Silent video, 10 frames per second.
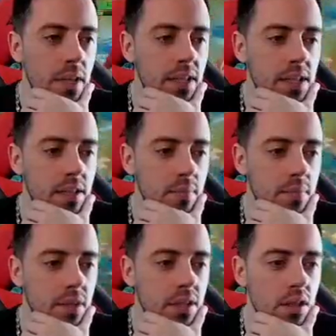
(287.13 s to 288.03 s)
my team.
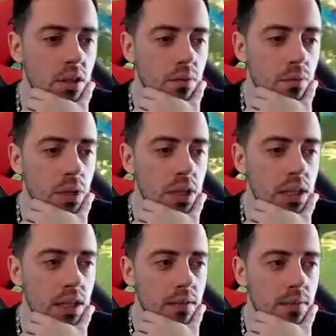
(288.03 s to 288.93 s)
Instead of
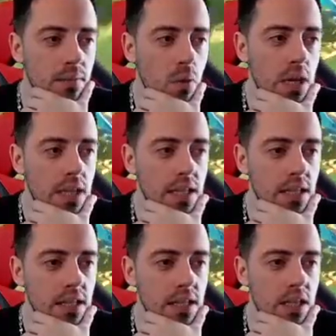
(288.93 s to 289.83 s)
Quinlan, Focus
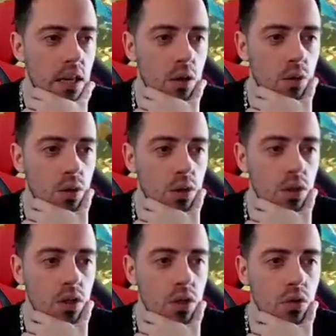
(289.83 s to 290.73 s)
and Nita could
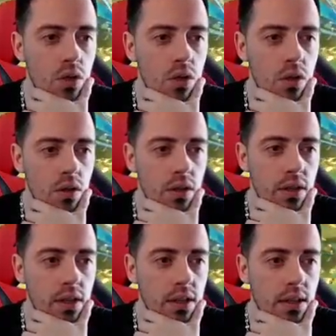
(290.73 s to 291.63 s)
nuke
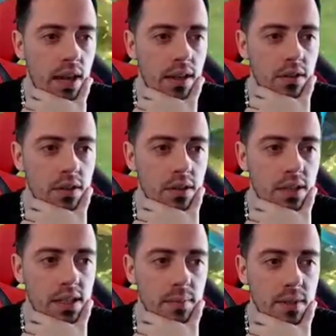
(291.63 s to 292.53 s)
the entire
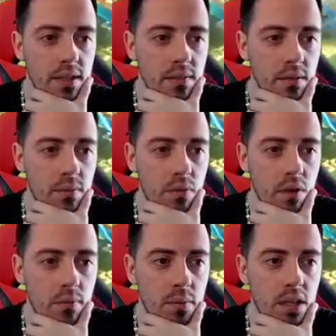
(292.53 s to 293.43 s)
teams in, in
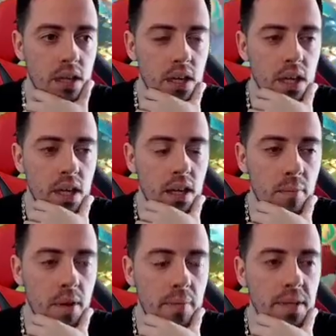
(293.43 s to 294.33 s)
front of me.
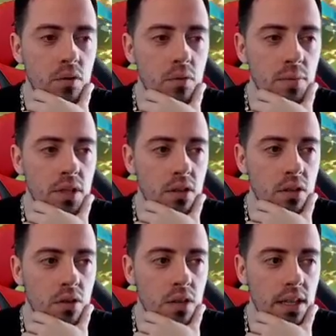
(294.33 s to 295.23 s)
And maybe it could be a
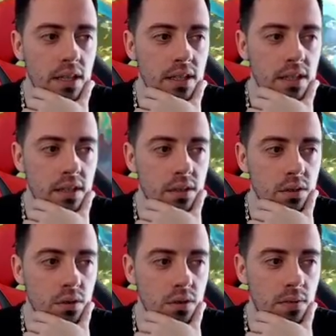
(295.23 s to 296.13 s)
good idea to use